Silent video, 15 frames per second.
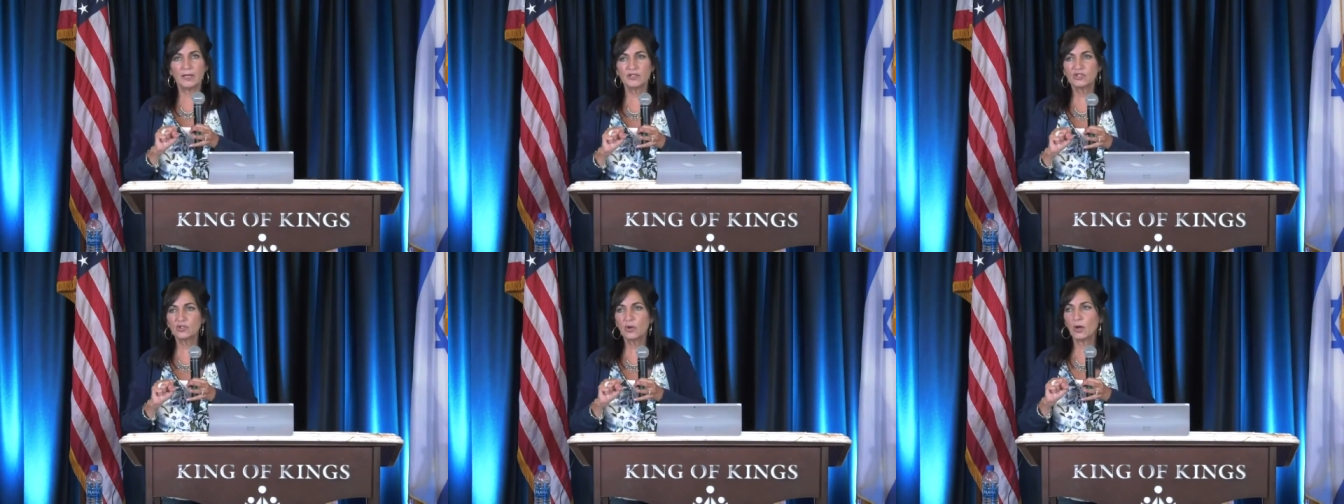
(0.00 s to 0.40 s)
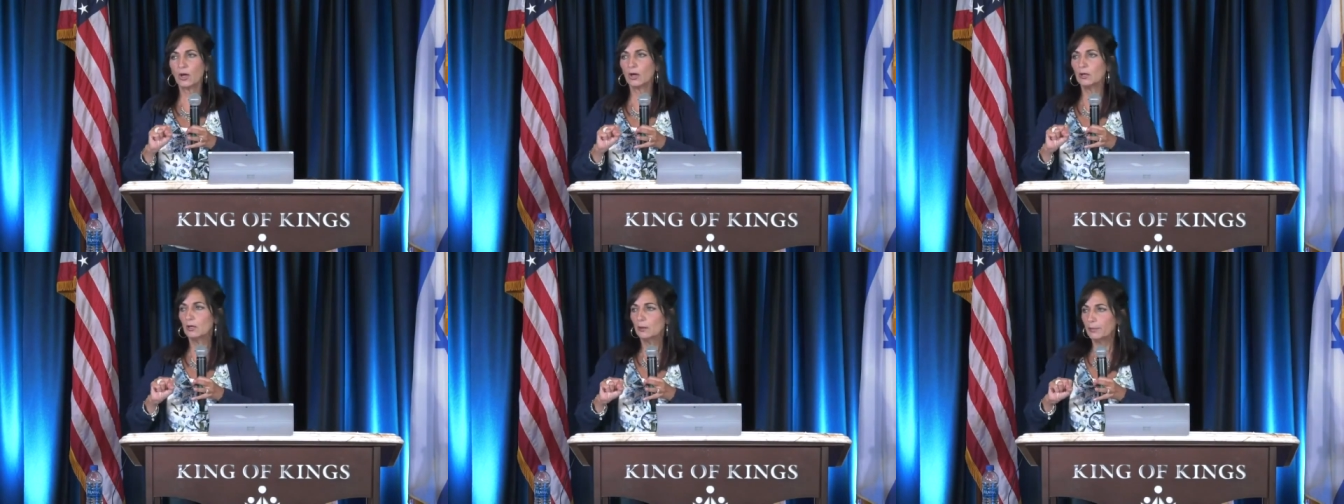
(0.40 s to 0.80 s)
They
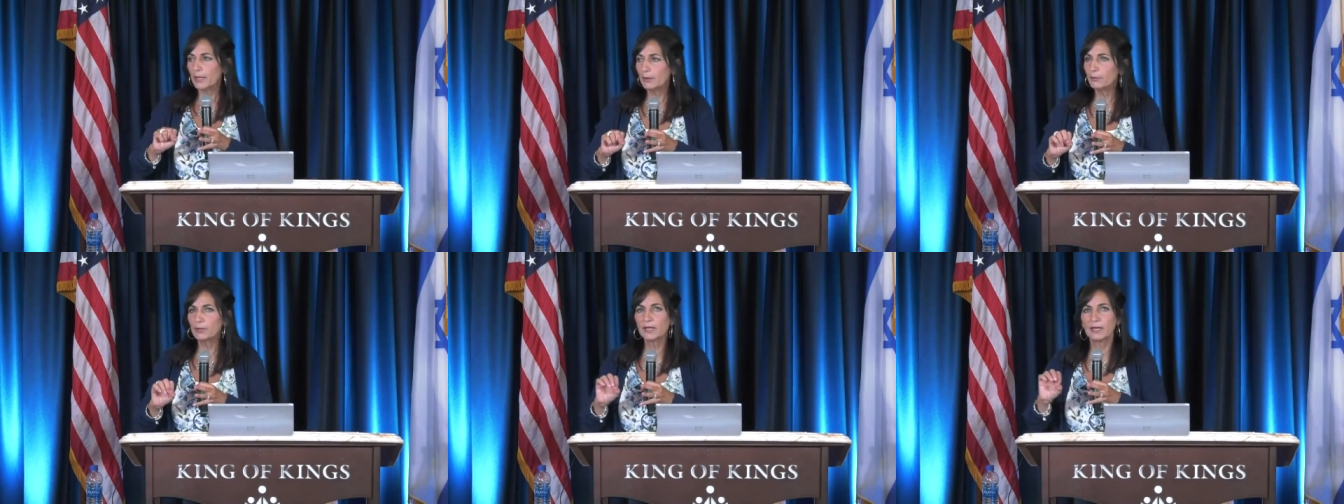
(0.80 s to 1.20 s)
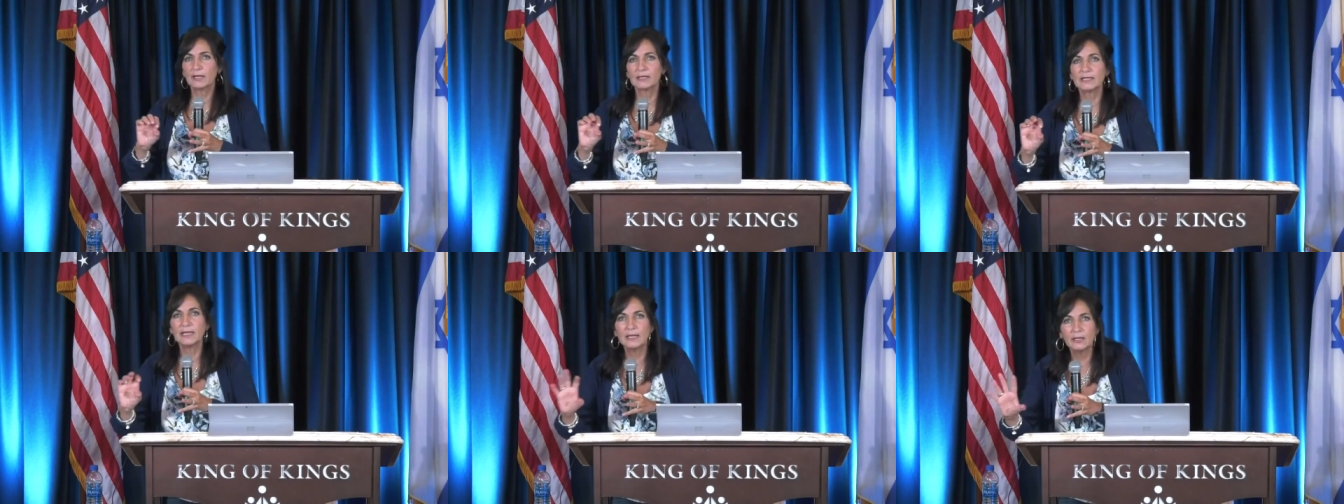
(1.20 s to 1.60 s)
saw people
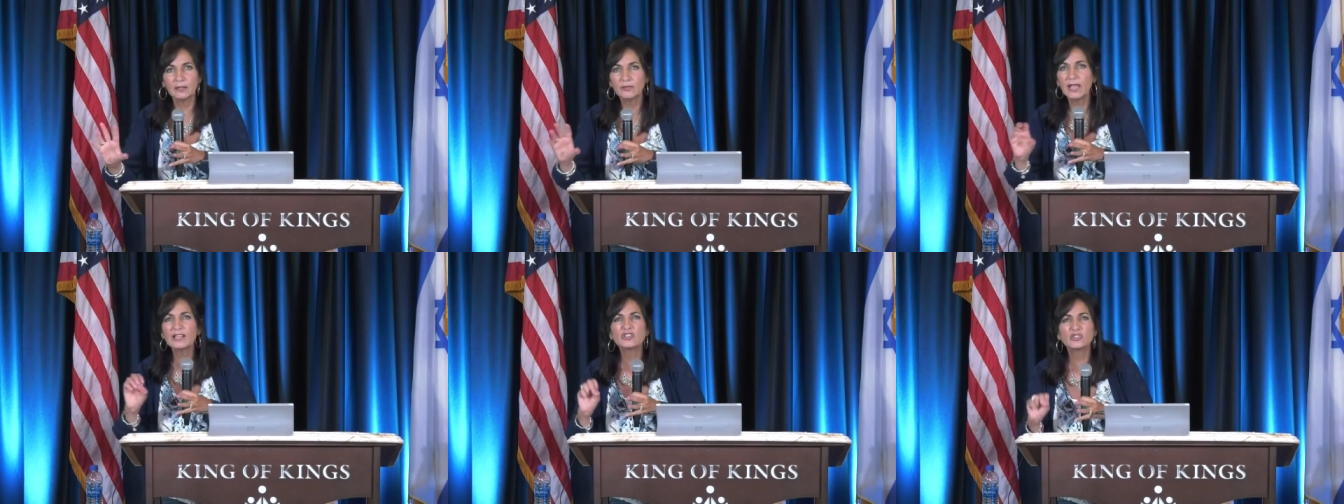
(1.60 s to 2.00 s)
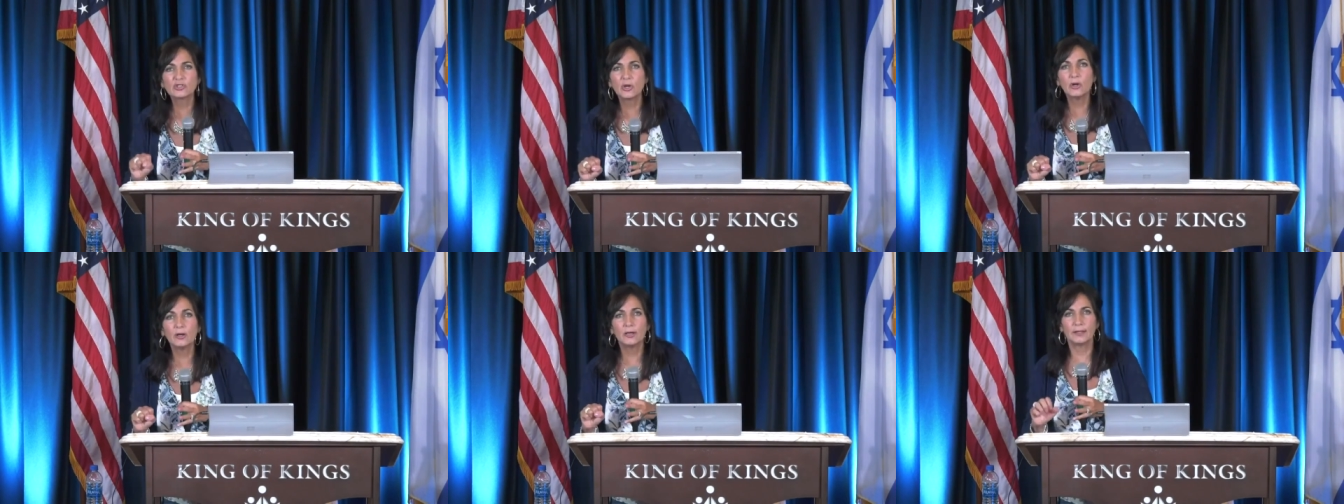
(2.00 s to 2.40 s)
getting killed. They
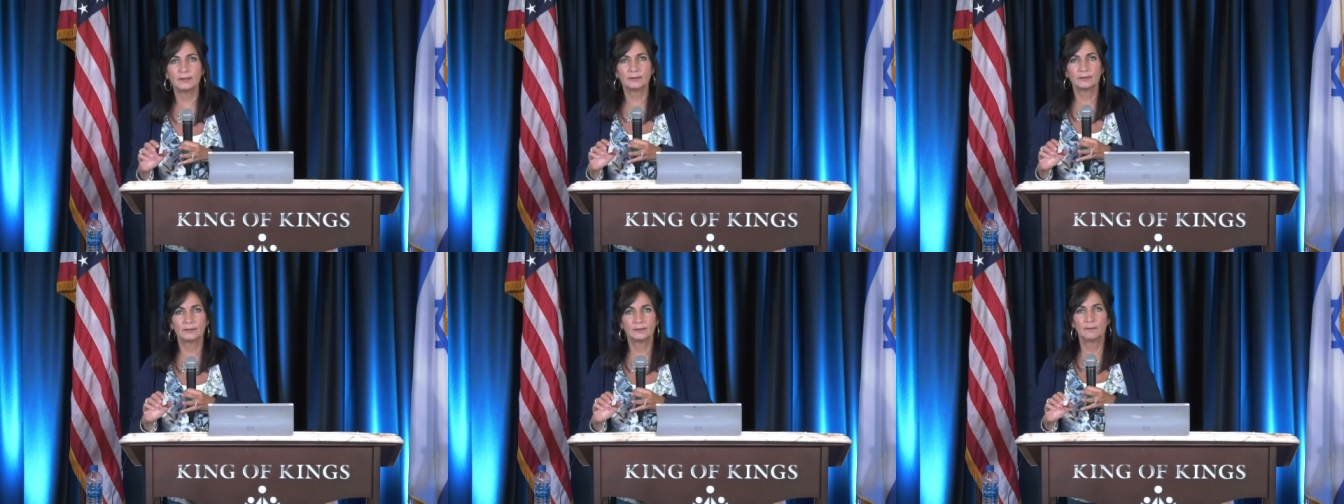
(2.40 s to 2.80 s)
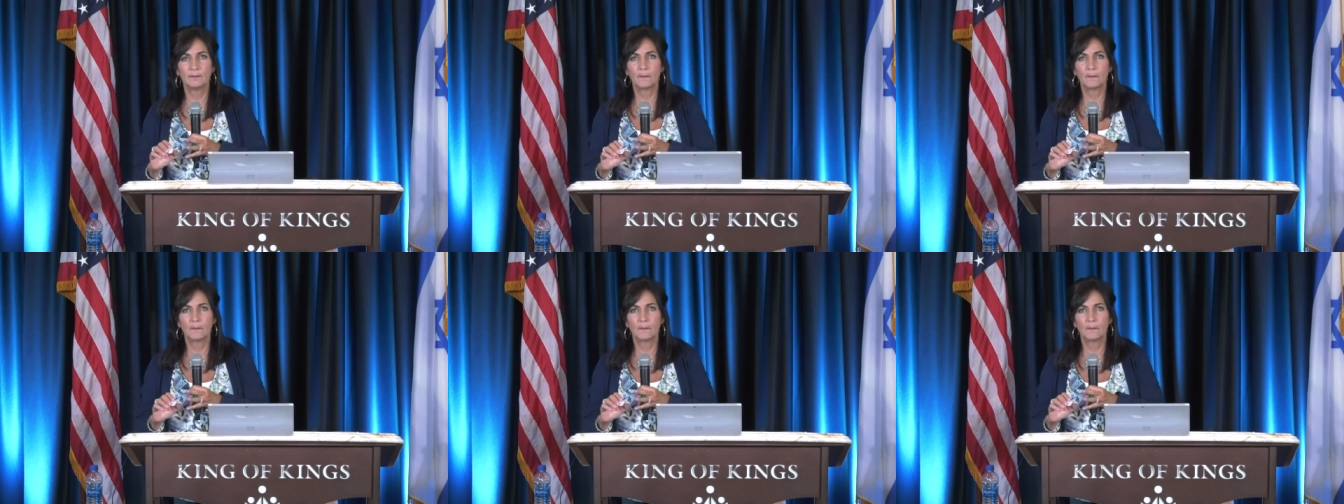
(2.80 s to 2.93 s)
saw it.